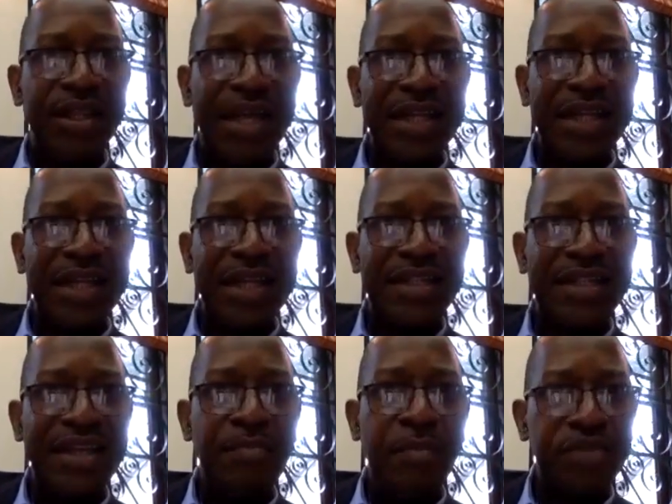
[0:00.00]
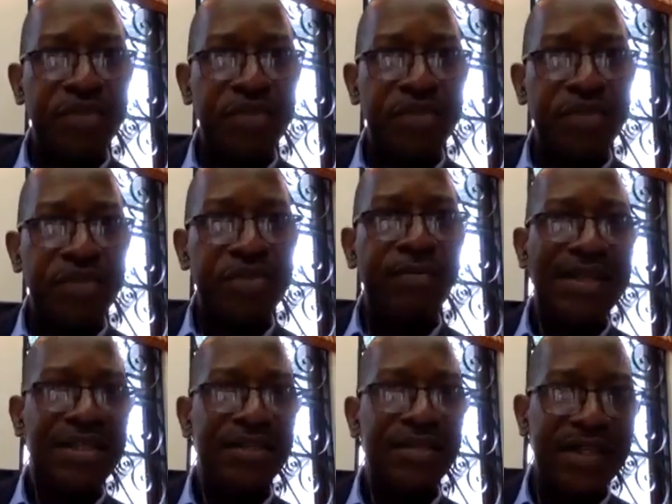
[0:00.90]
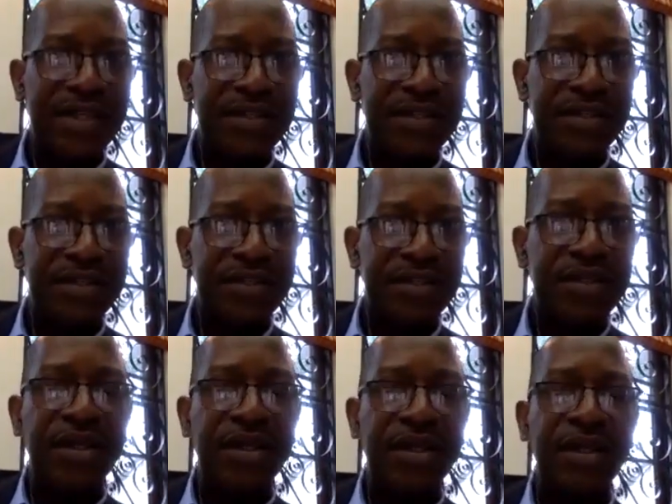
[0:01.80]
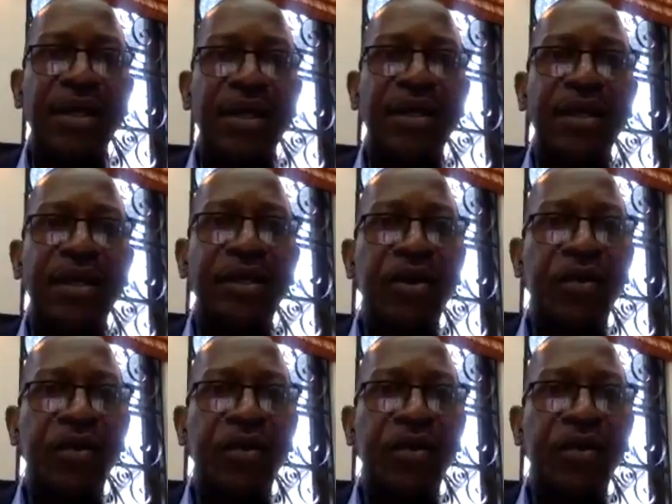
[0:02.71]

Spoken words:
that they must maximize. You